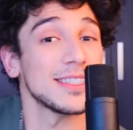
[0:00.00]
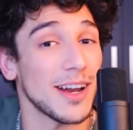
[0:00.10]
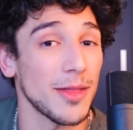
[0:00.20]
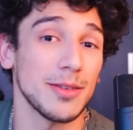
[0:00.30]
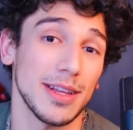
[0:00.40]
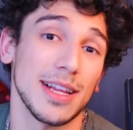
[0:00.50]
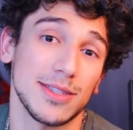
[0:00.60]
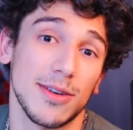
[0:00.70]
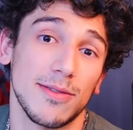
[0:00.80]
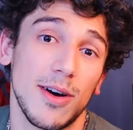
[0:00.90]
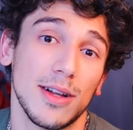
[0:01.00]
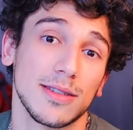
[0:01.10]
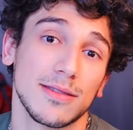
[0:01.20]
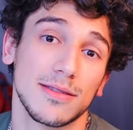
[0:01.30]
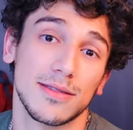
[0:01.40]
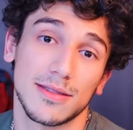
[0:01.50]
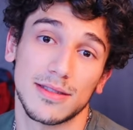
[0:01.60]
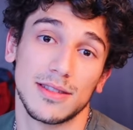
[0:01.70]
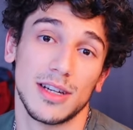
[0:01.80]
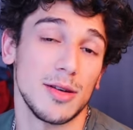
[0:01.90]
is another thing that's your fault.
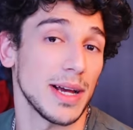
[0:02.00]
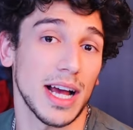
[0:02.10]
Oh my